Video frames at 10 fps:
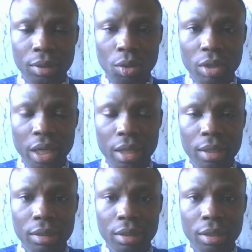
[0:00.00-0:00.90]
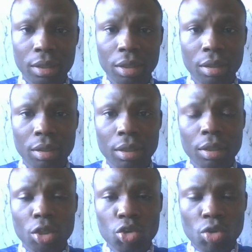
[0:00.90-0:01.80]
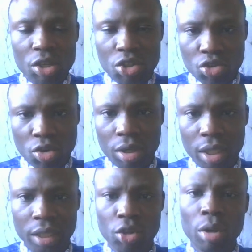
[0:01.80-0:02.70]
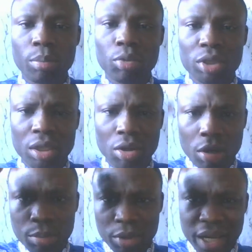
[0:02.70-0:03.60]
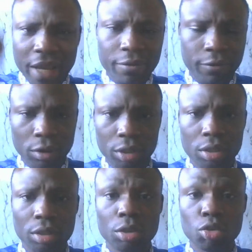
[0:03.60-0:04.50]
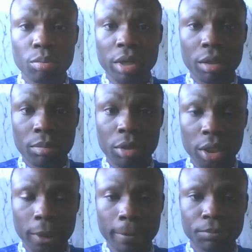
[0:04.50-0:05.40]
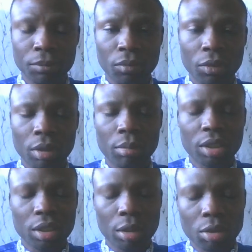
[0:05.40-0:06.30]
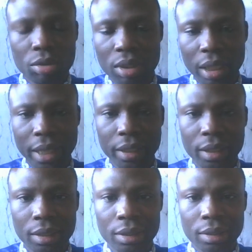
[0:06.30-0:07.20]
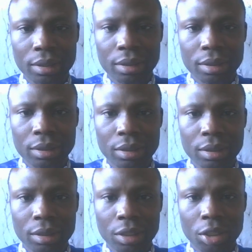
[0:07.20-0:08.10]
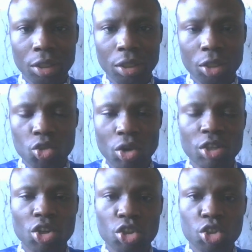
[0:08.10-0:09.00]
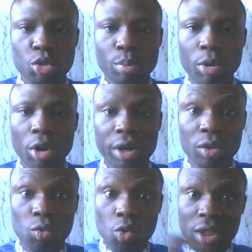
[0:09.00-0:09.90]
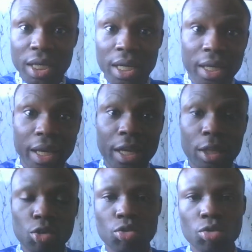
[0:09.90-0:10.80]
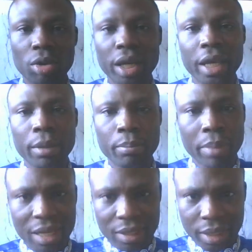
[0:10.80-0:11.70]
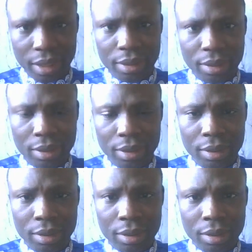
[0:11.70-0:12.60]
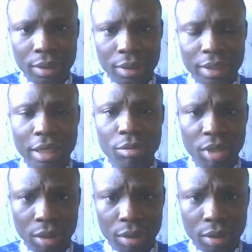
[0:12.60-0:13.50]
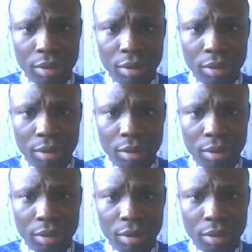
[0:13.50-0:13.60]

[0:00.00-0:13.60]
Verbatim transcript: Okay? You are struggling, you are putting up effort to make money, but it looks like you are just pouring water into a basket. Tell me,